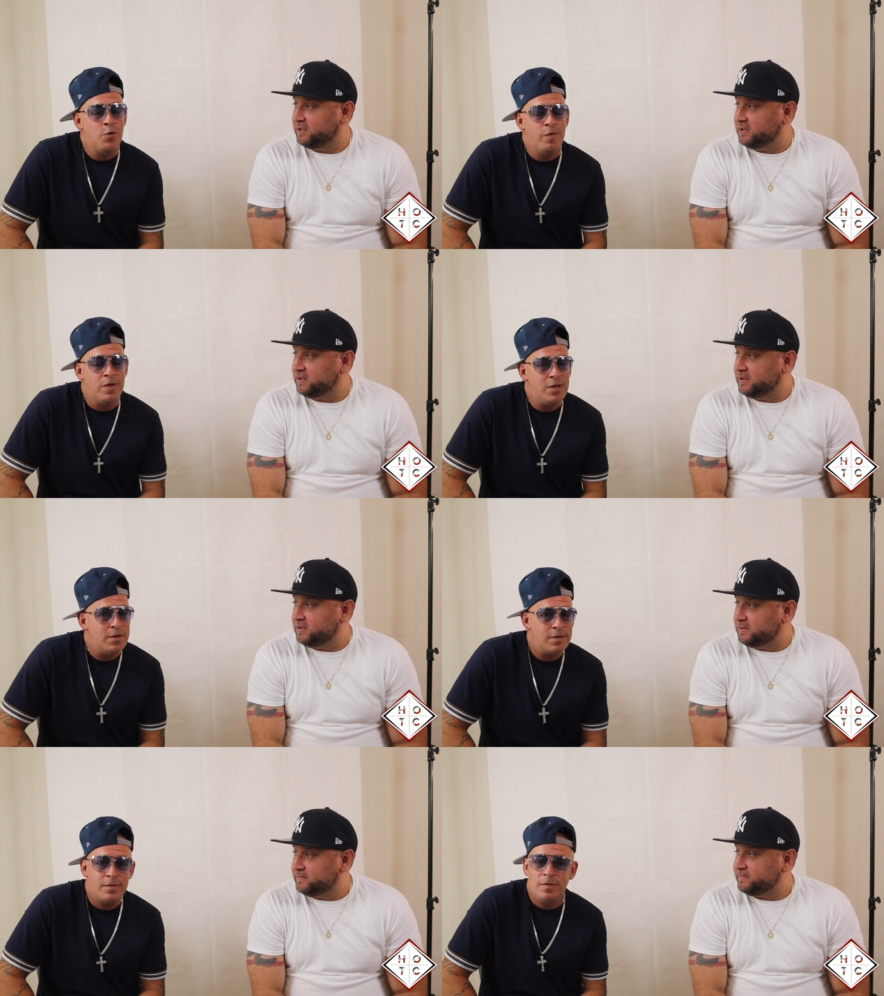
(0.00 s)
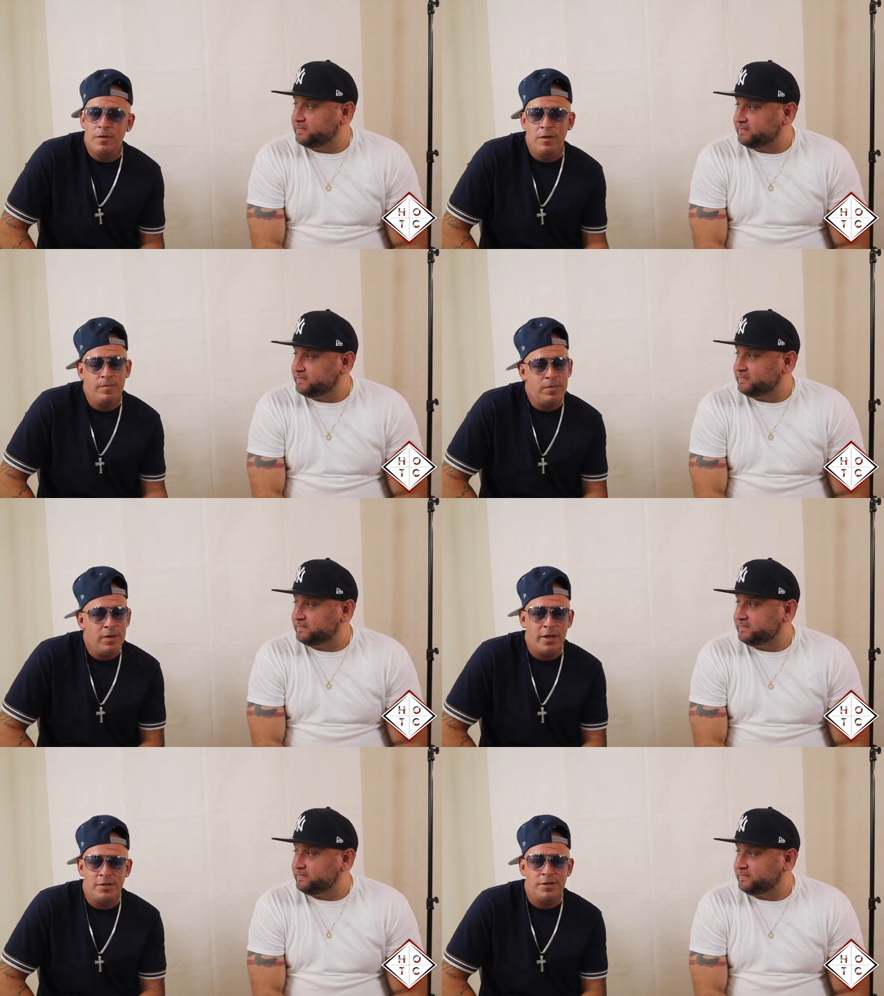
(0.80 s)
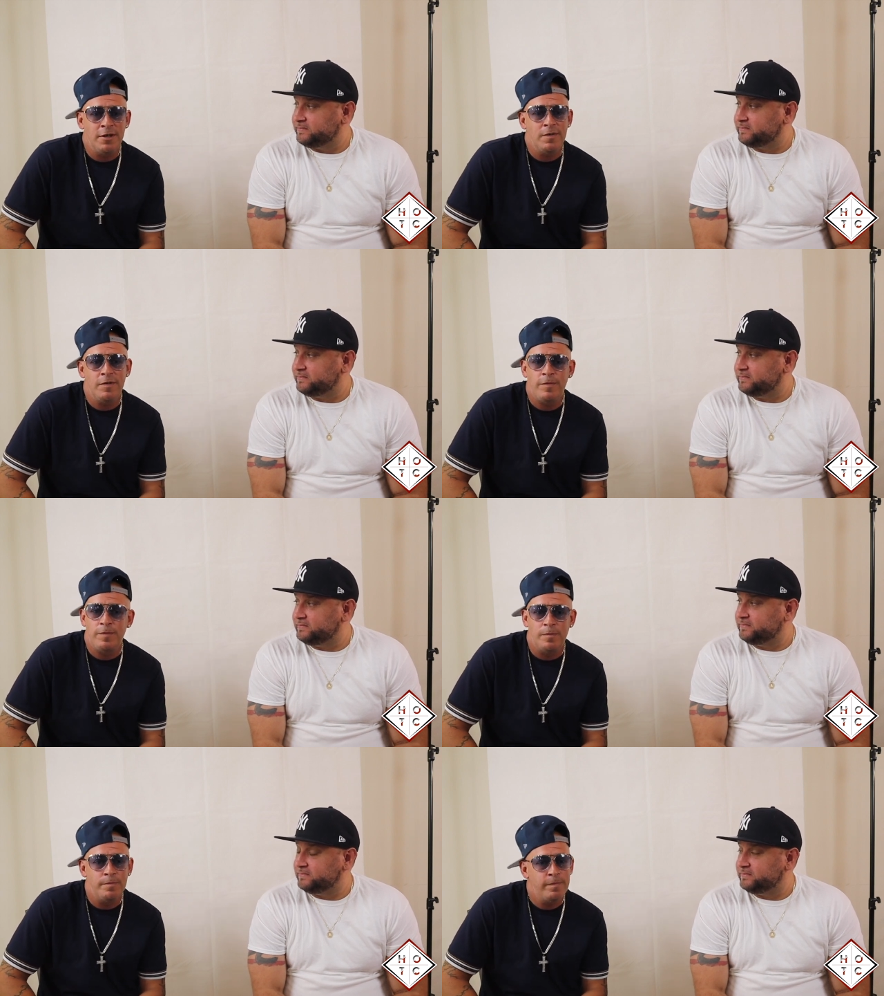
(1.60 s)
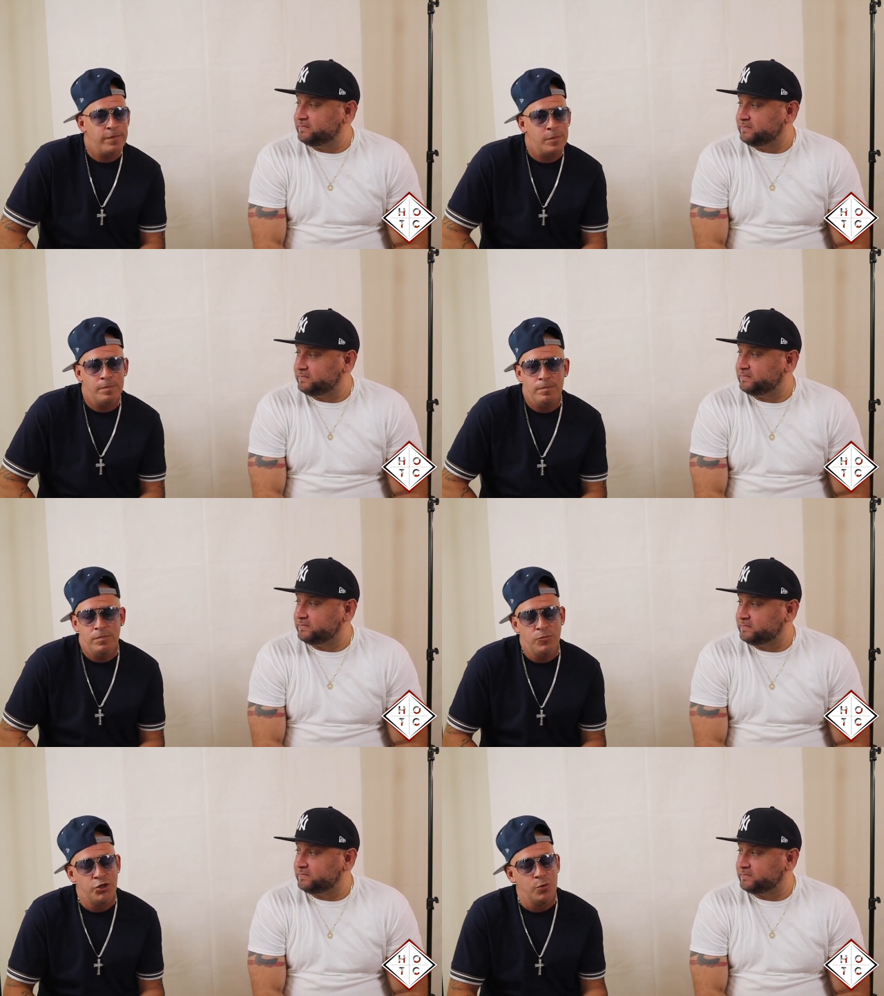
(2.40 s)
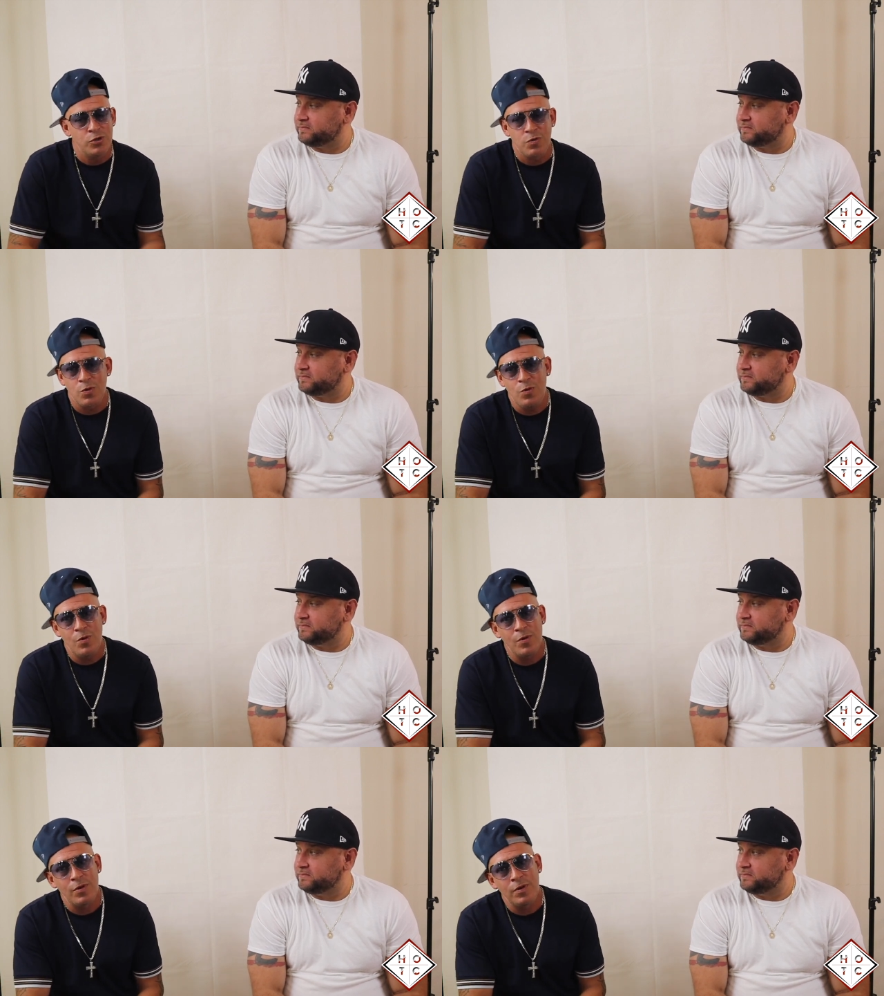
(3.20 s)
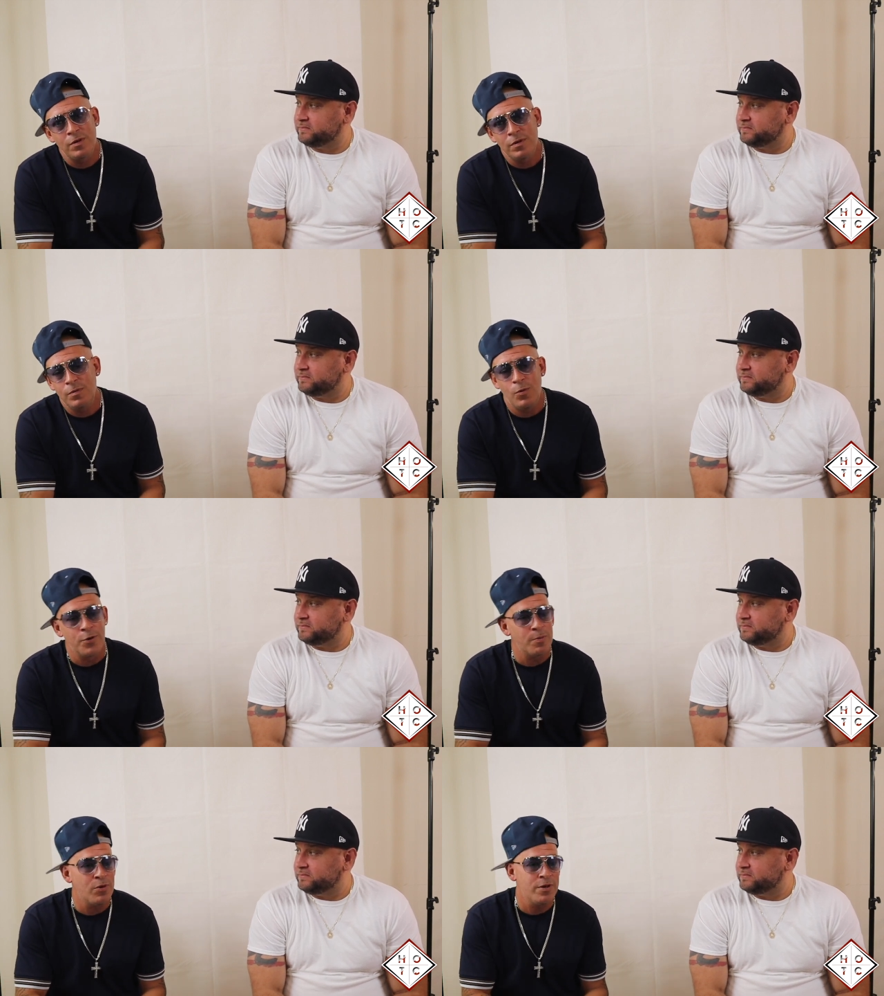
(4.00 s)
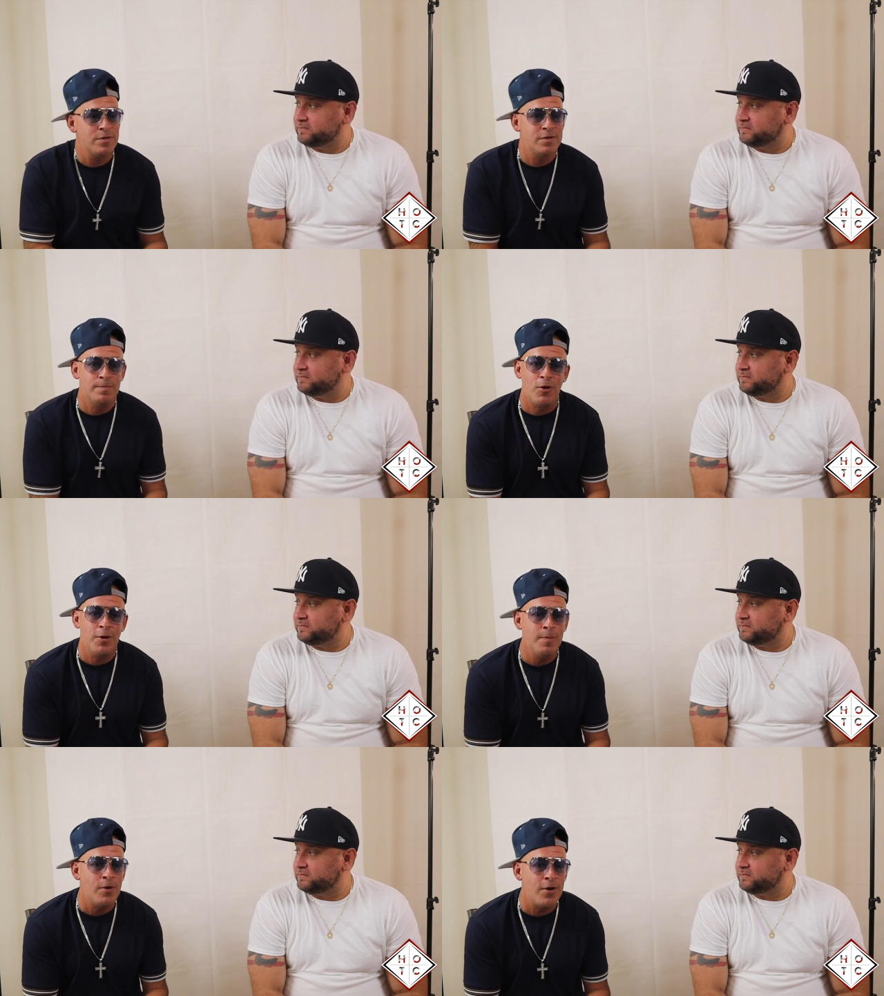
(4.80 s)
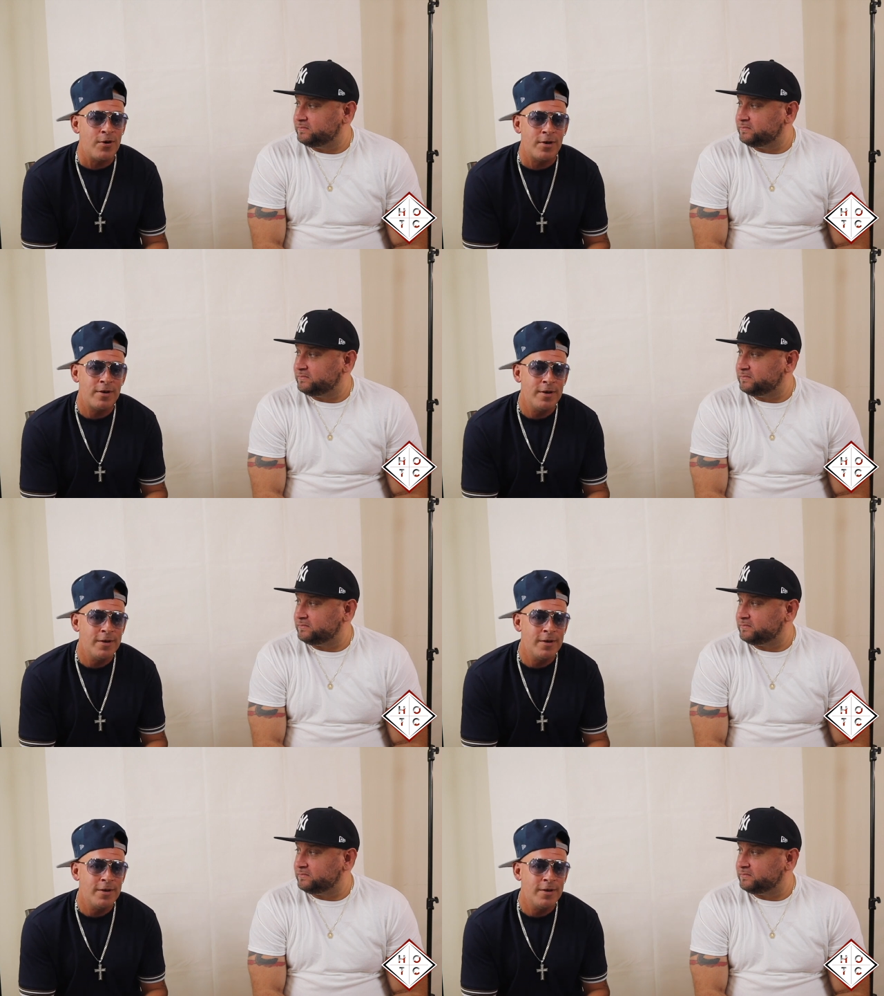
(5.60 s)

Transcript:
Speaker 1: and Cool V. Legendary from from Juice Crew, Warner Brothers, Marley Marl.